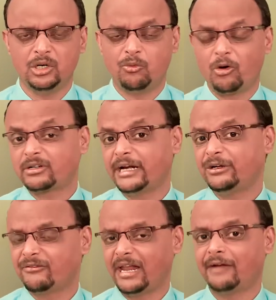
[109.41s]
What kind
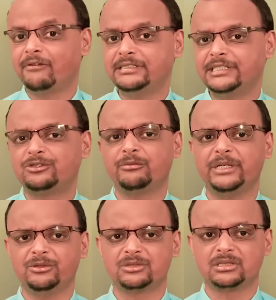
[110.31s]
of language is to be
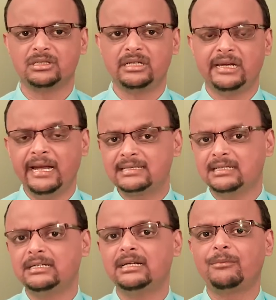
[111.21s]
used? Let's
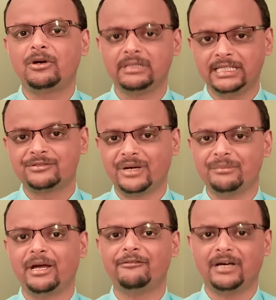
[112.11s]
learn about this one
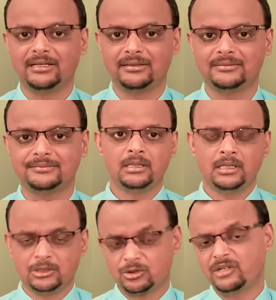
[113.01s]
by one.
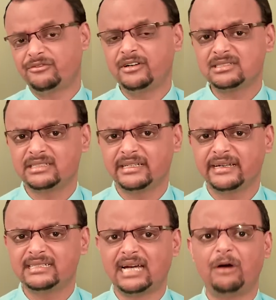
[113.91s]
So the first thing
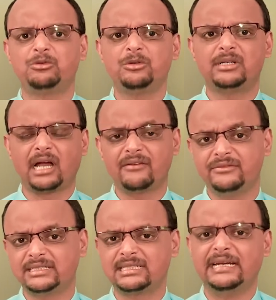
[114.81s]
is how to draft
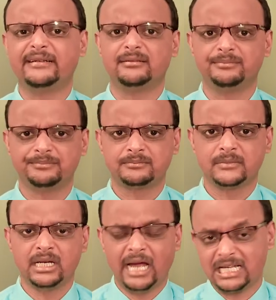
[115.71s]
this letter.
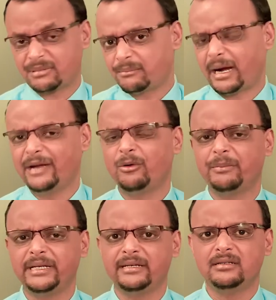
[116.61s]
As per my
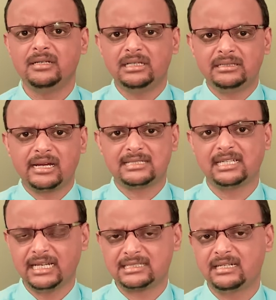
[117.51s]
opinion, the
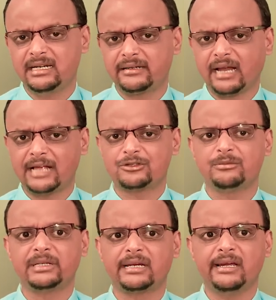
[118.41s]
resignation letter has to
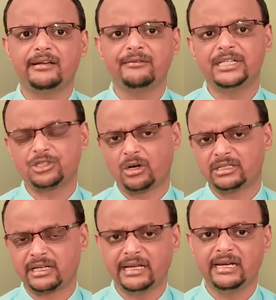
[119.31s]
be relatively
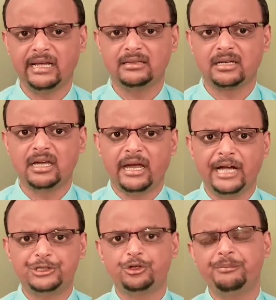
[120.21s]
shorter in length
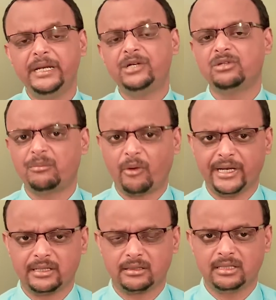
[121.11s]
and should be to the
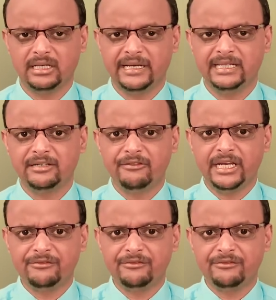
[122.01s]
point. In the very